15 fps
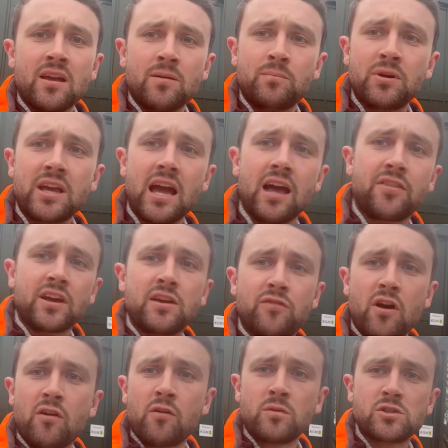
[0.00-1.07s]
But yeah, thank you
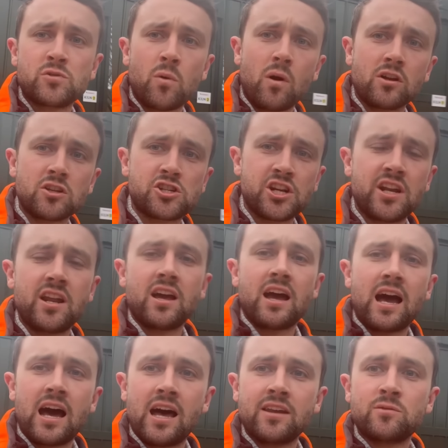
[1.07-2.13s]
very much for watching
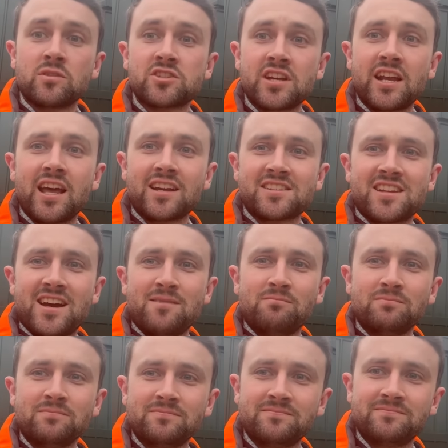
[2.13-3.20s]
and we'll see you next time.